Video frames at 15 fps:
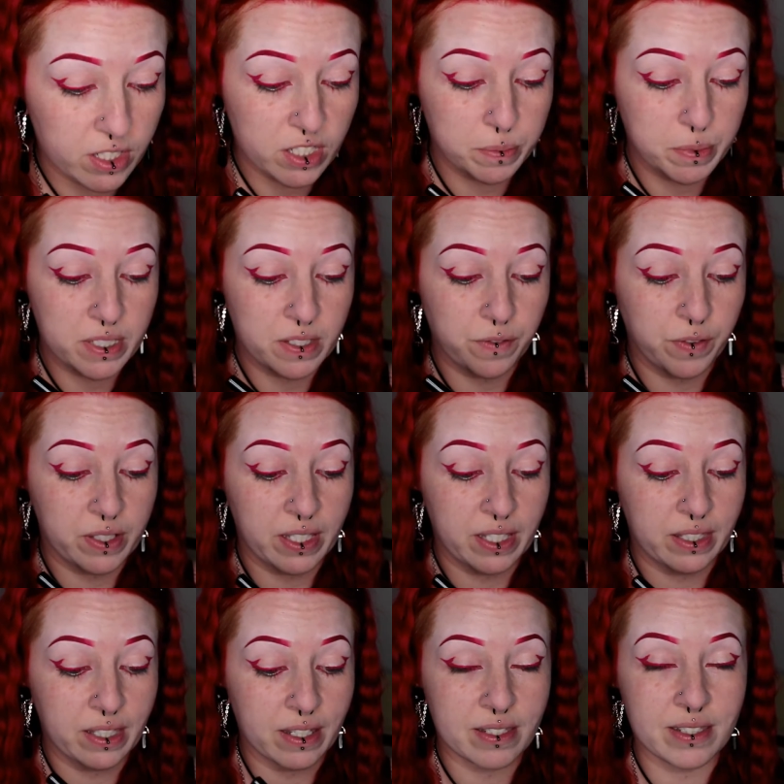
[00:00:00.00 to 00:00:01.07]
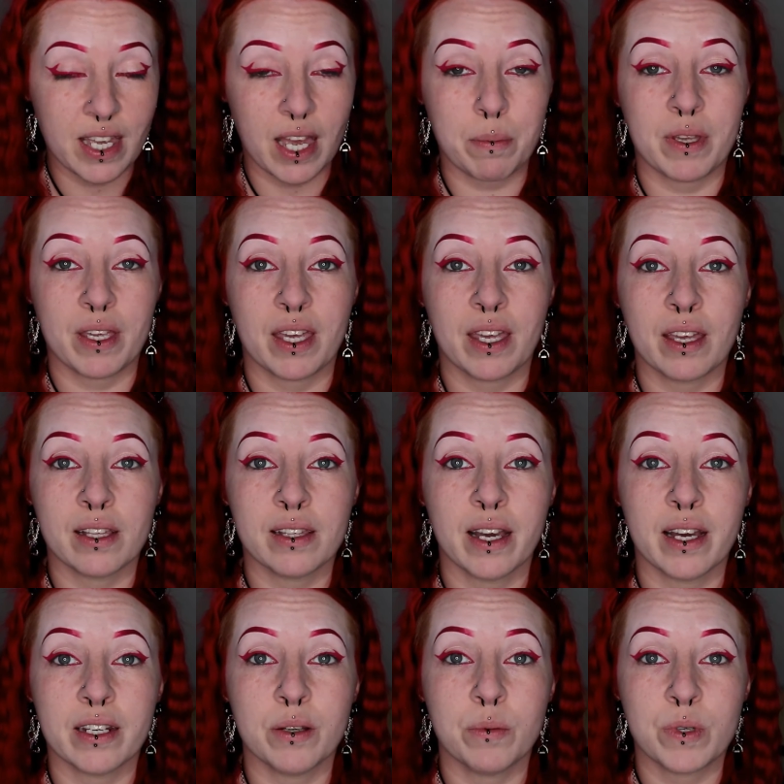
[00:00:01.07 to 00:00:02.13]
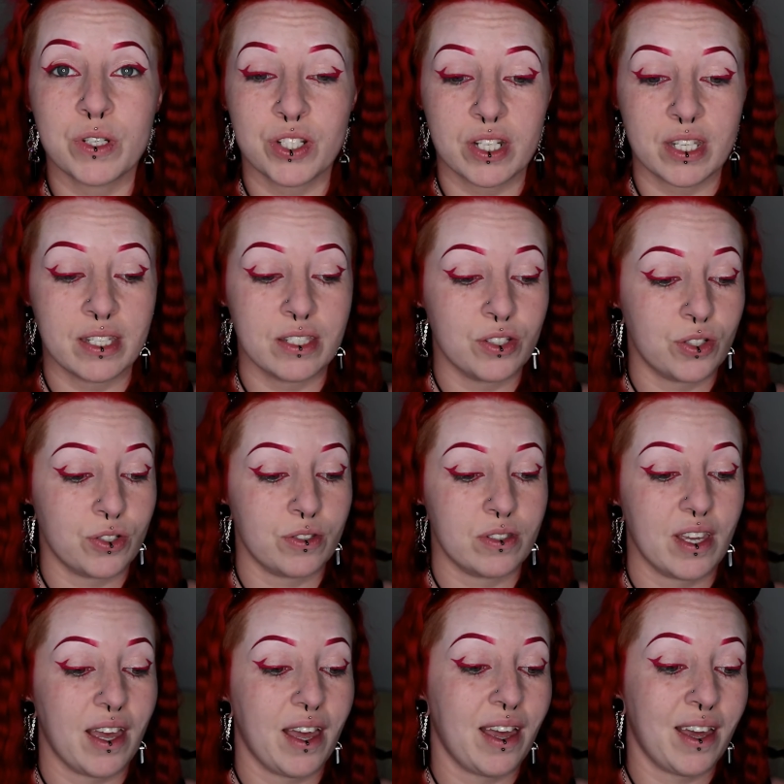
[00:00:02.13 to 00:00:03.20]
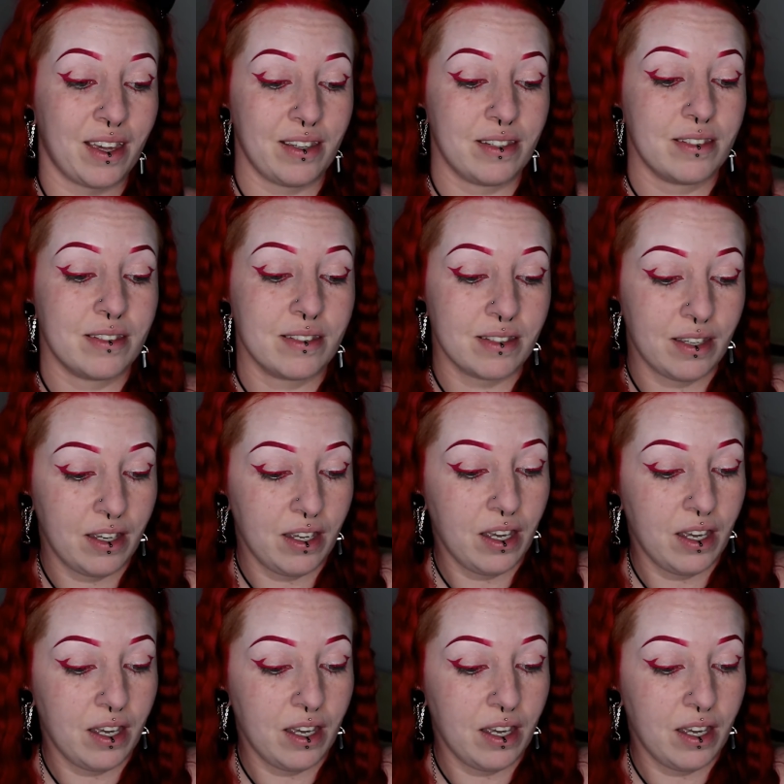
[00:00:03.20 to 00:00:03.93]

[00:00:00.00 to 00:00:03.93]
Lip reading: specifically NYX Epic Ink Liner, which is just ace.